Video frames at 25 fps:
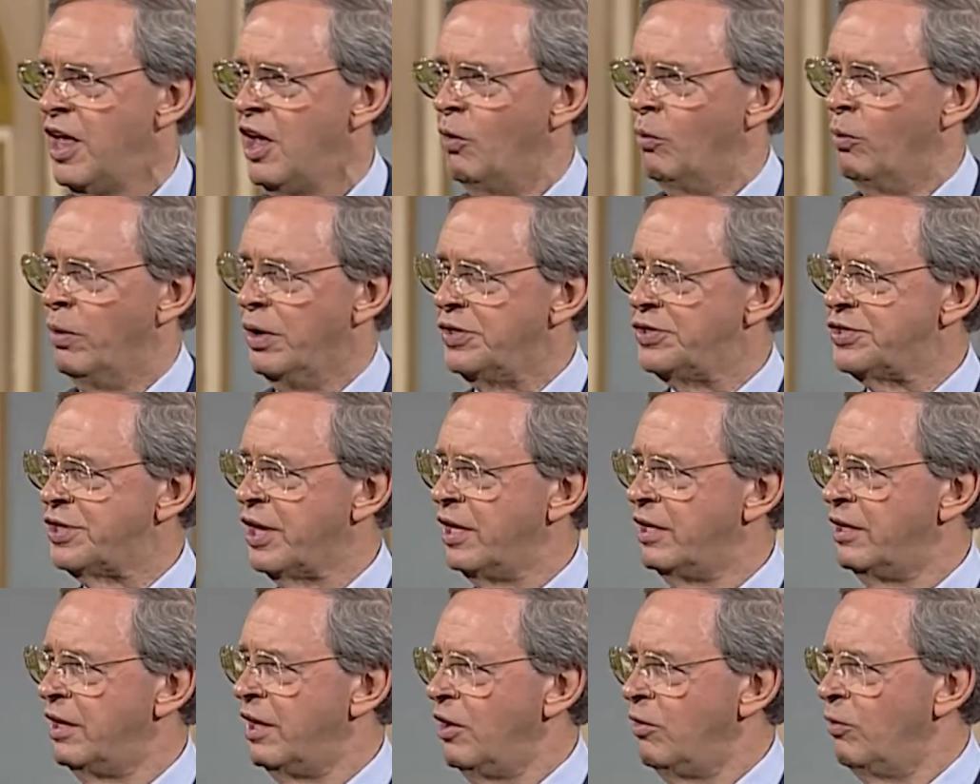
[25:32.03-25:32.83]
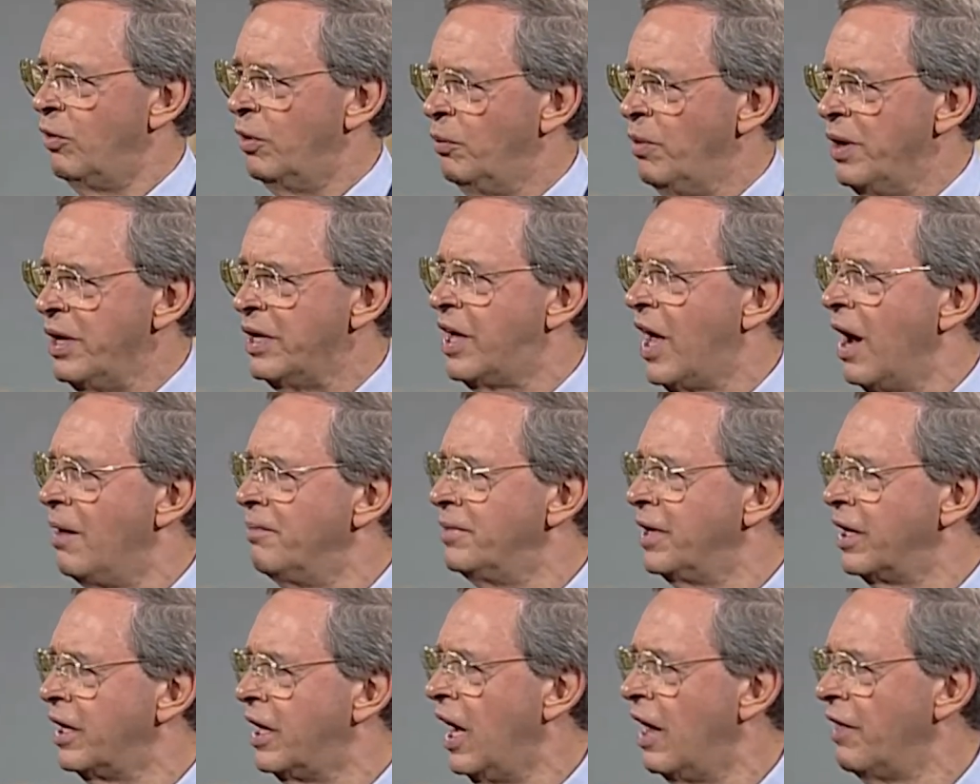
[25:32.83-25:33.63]
We said, when we come
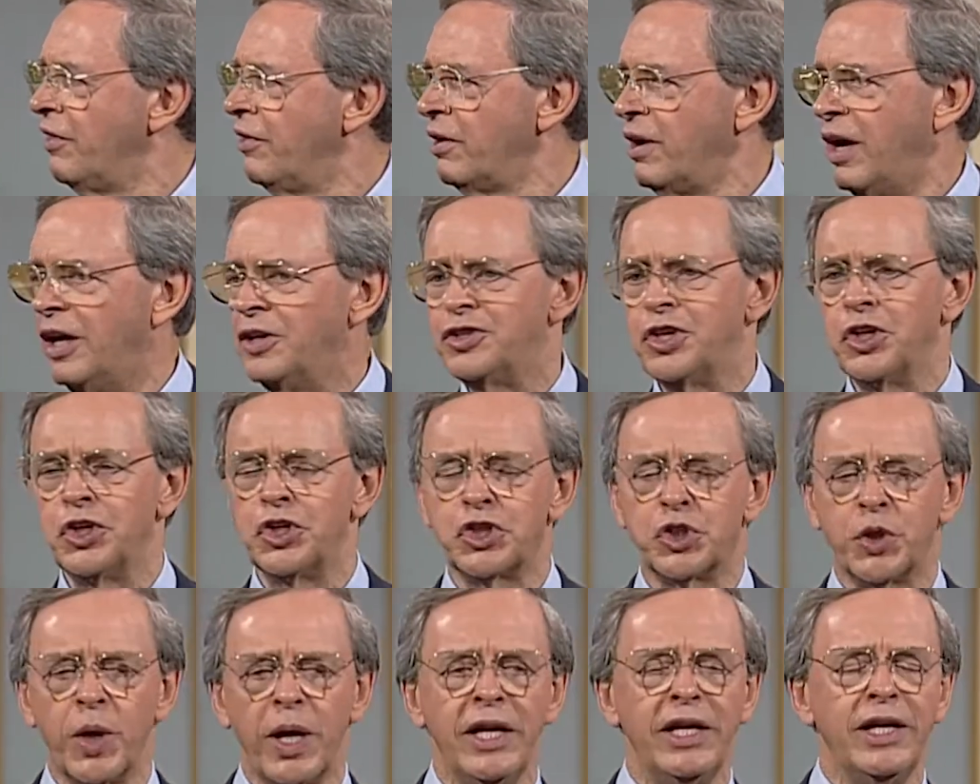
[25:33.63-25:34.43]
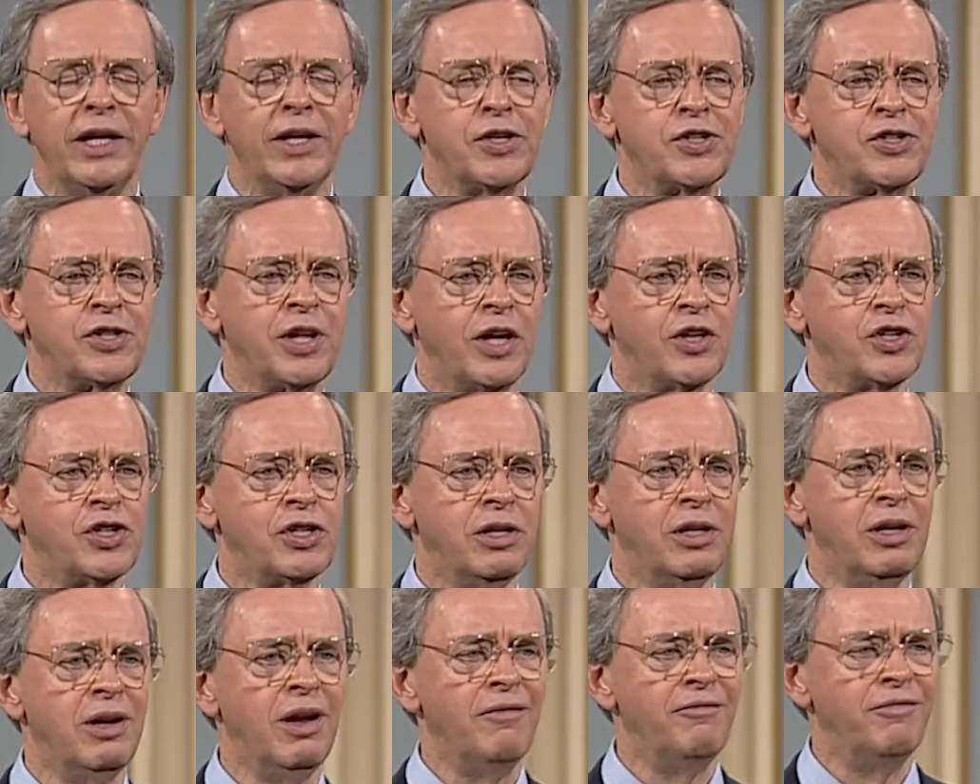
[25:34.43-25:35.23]
together, it's a training
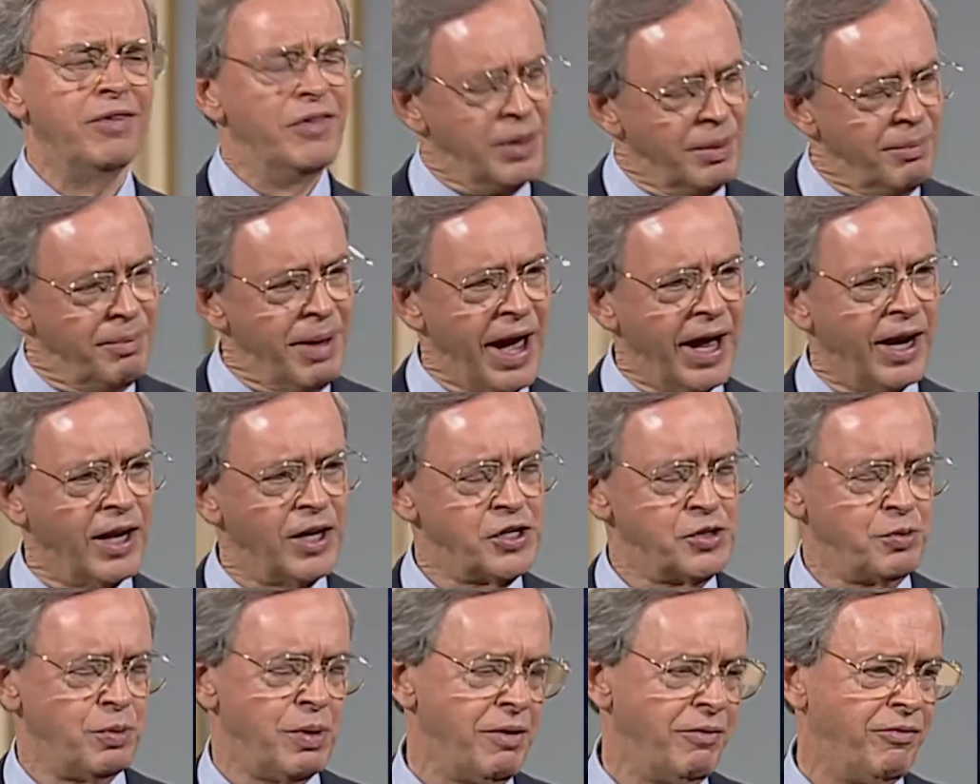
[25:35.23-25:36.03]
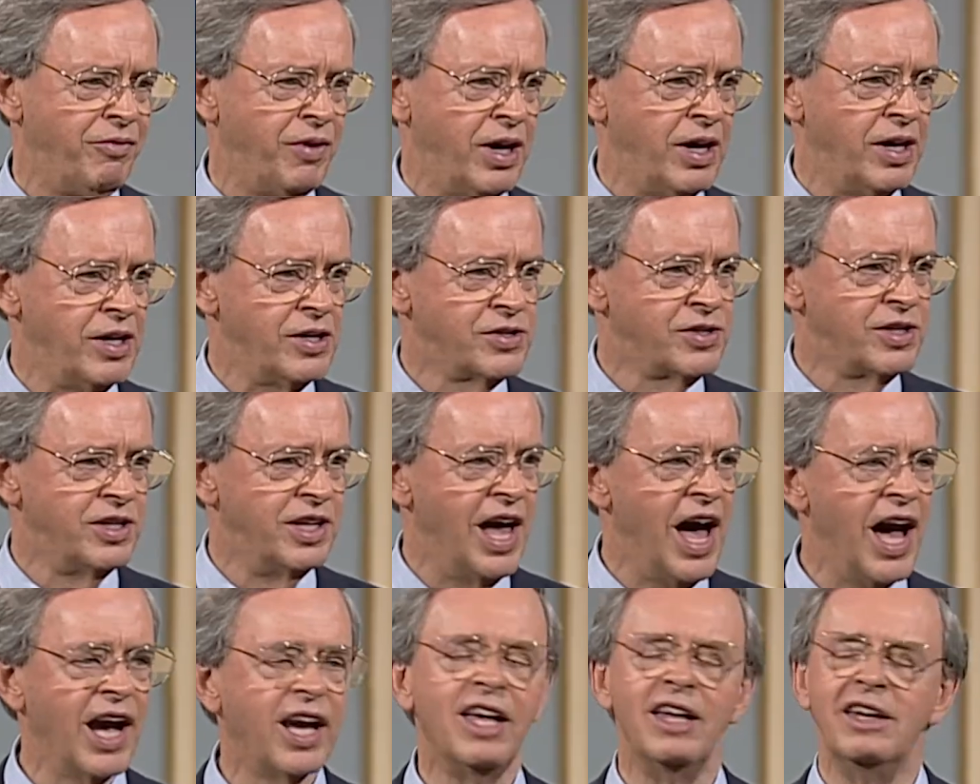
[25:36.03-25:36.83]
session for the battles we face.
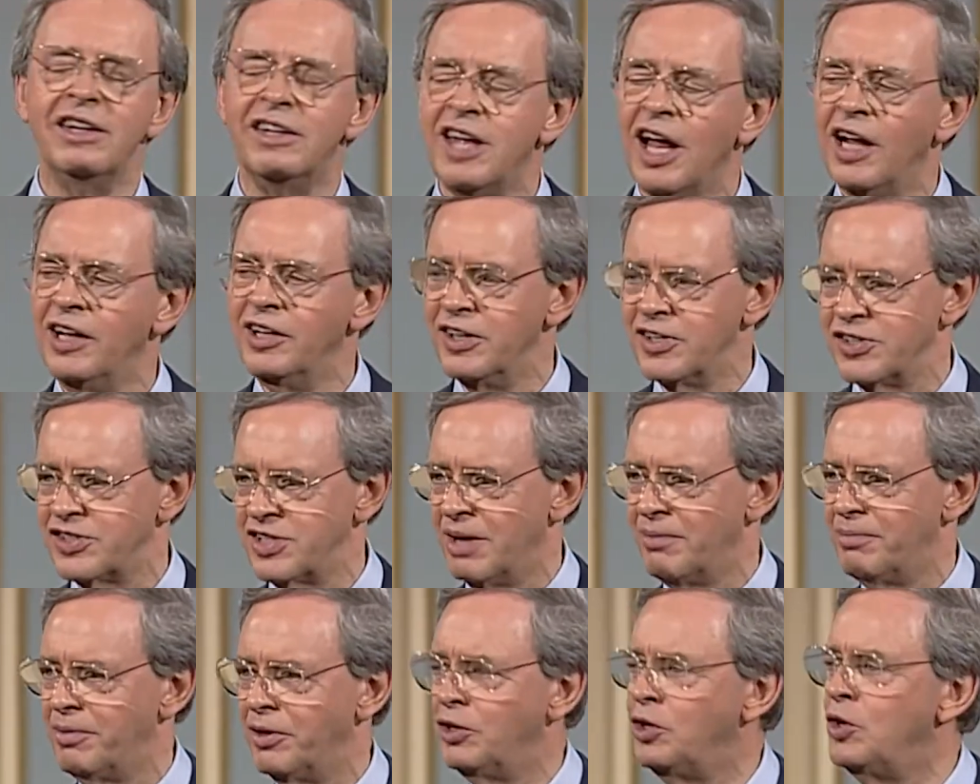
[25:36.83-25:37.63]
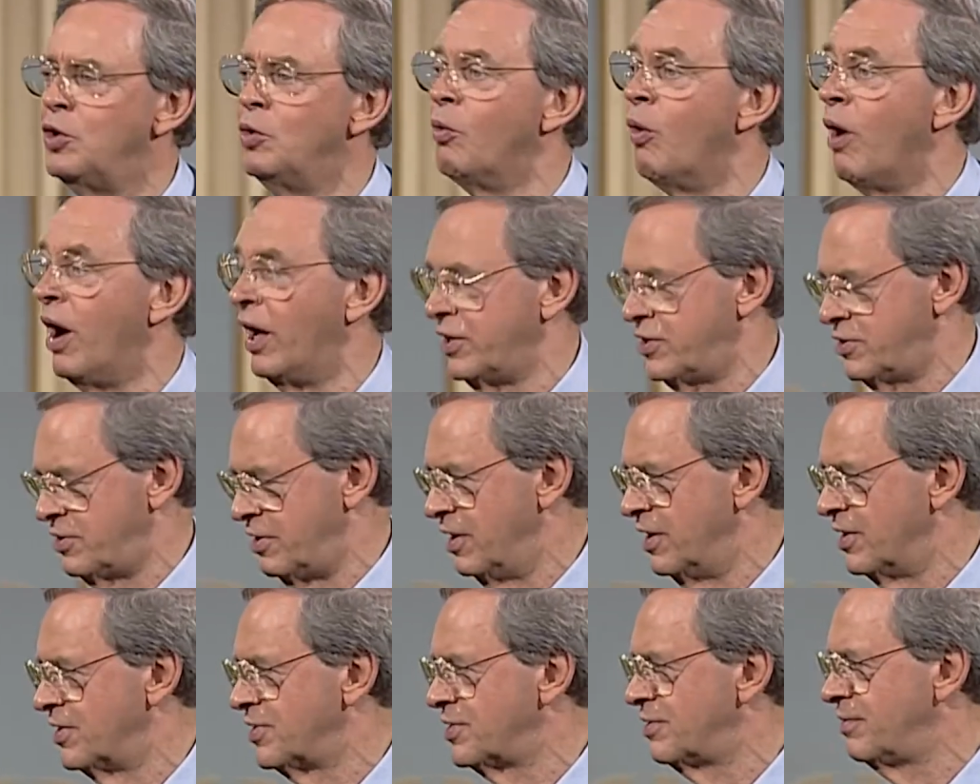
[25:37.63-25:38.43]
Now, I can tell you something. You watch
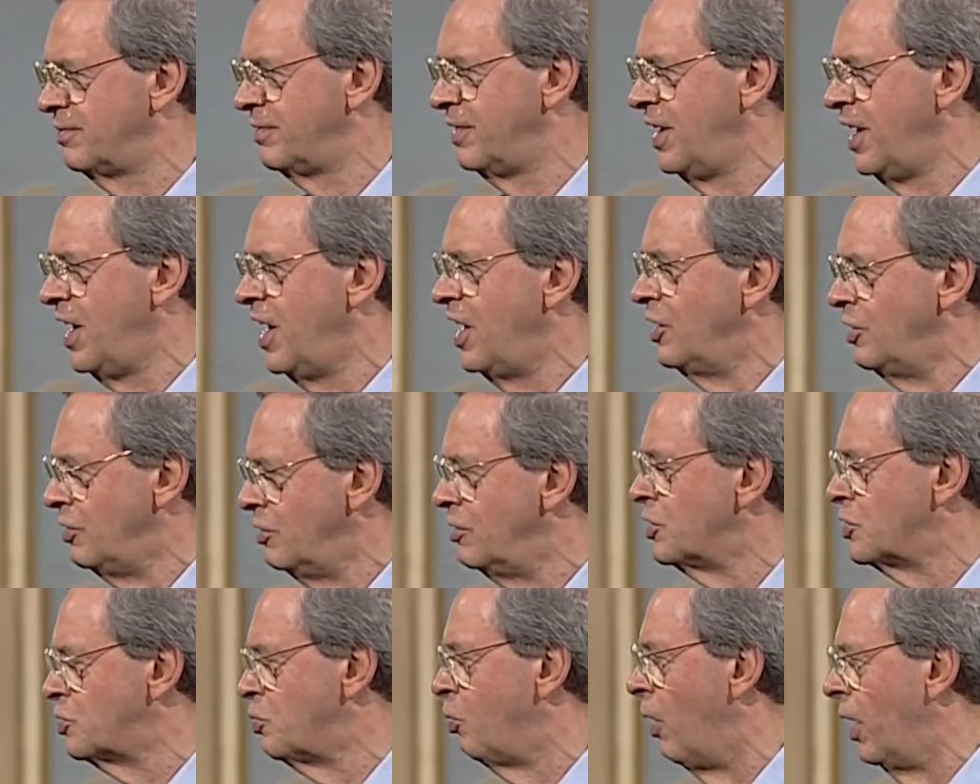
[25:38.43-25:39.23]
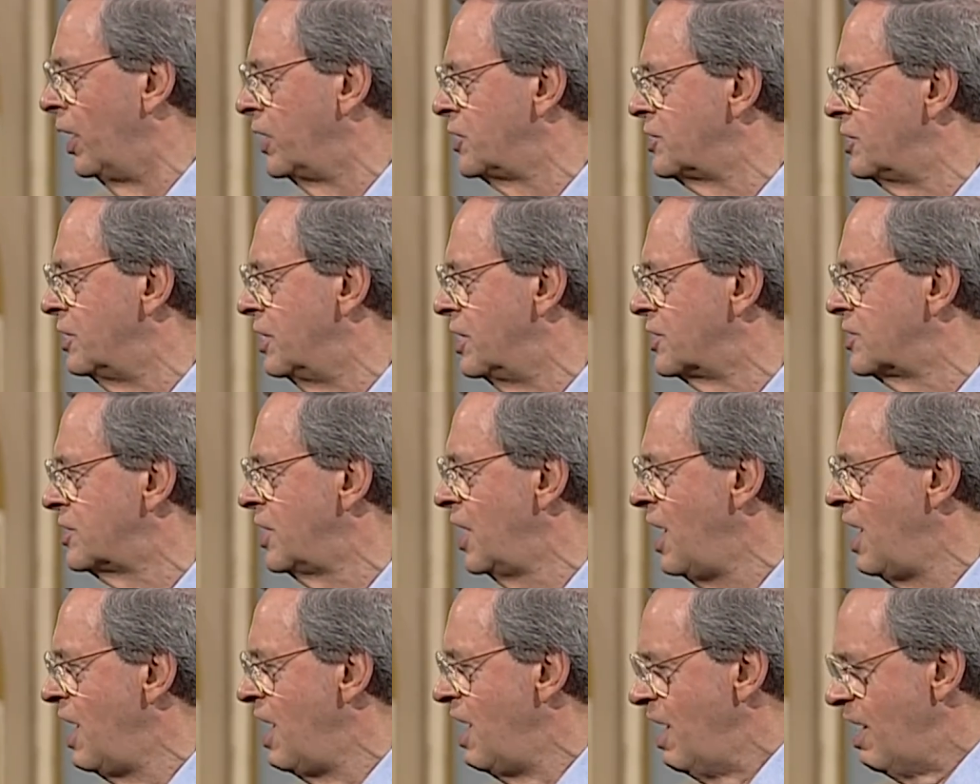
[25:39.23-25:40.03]
this. You just watch this.
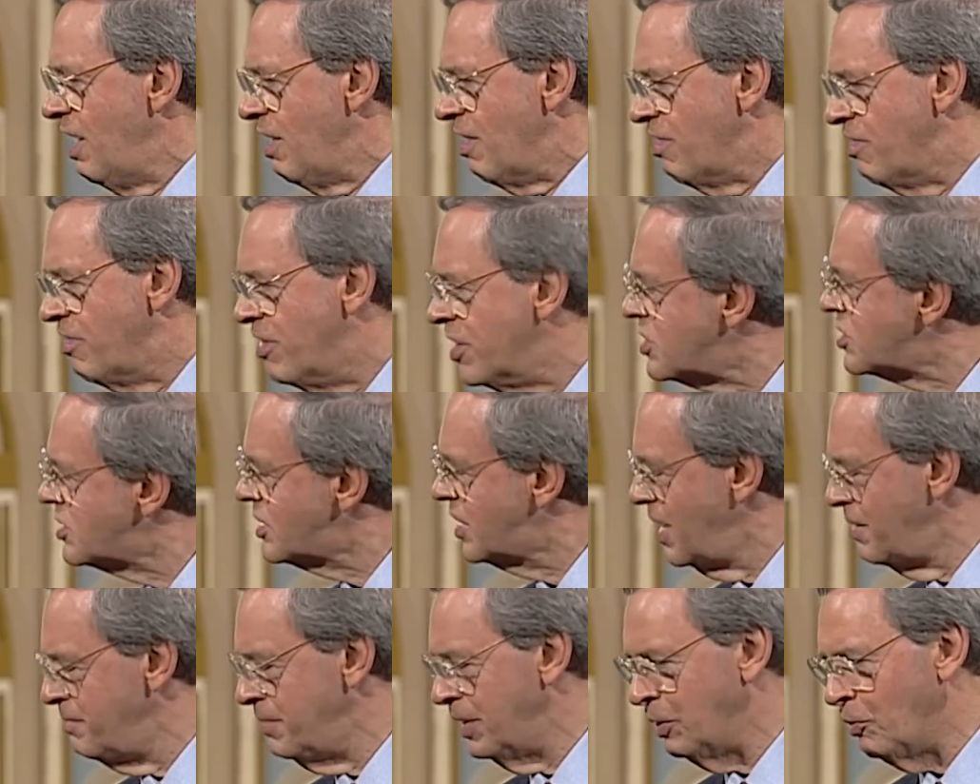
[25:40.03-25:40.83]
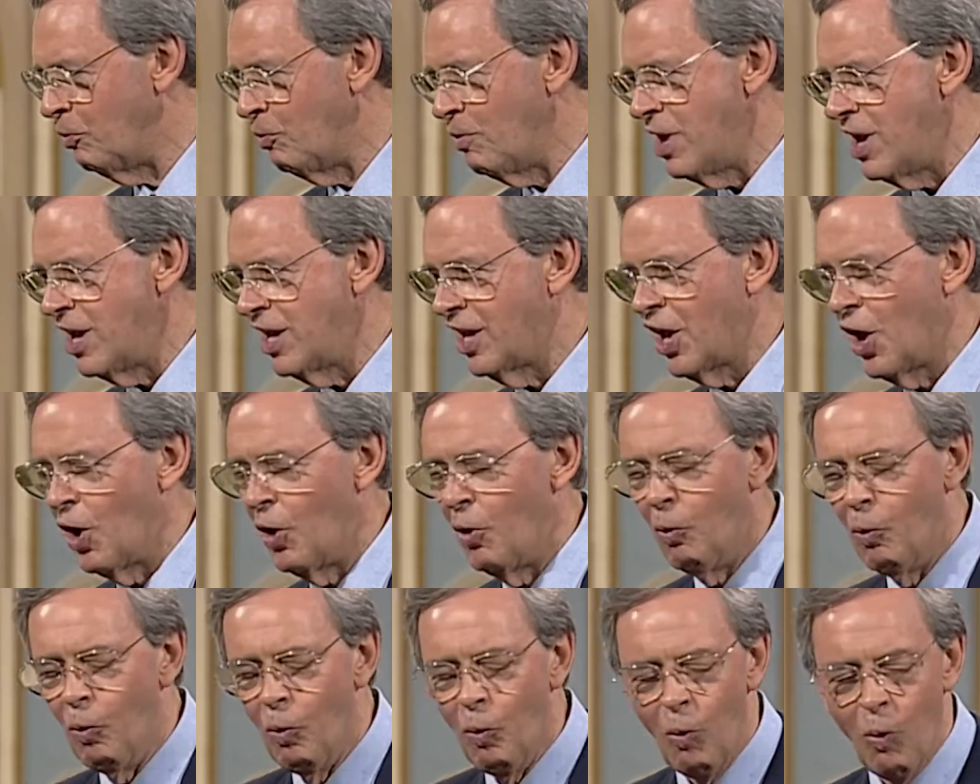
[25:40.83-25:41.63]
This coming week,
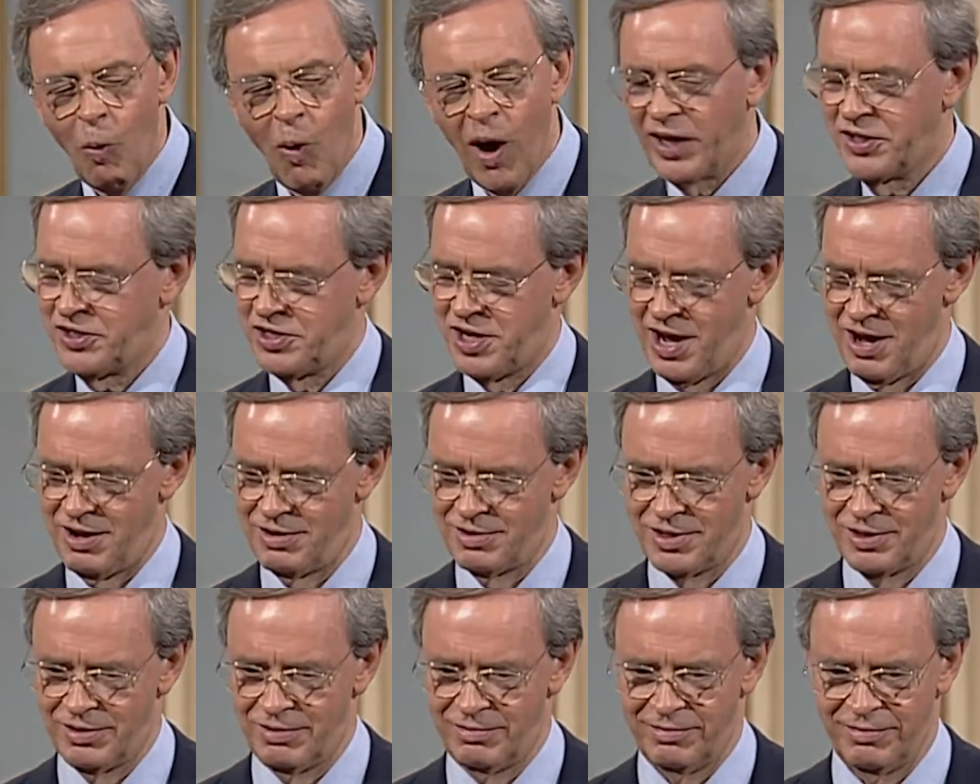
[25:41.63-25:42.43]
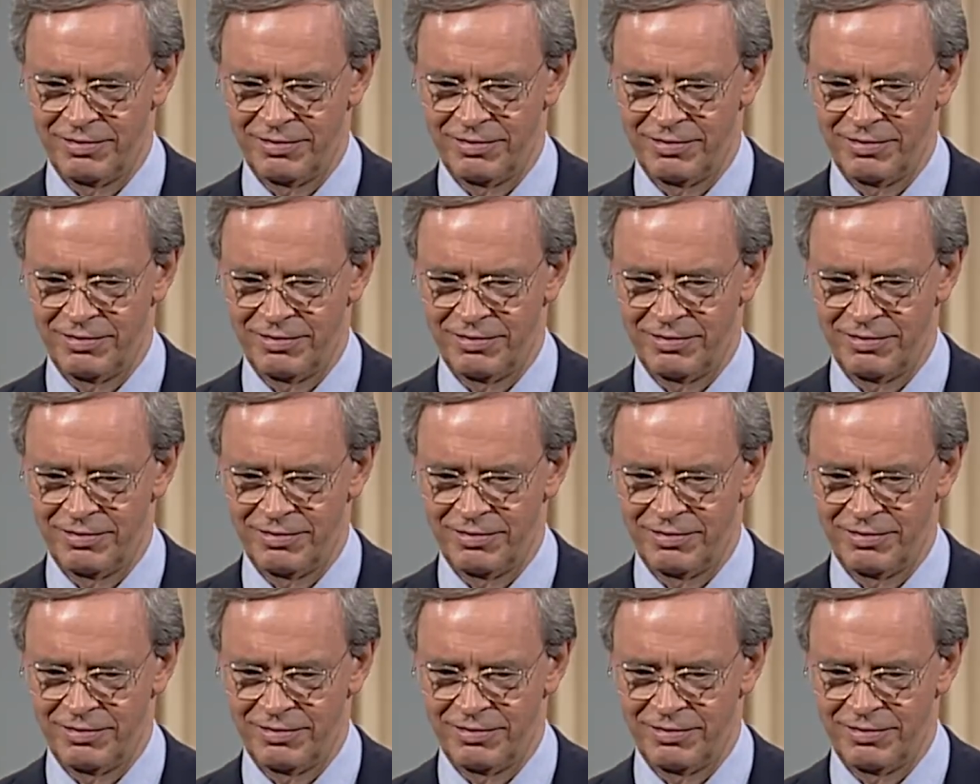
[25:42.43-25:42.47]
watch out.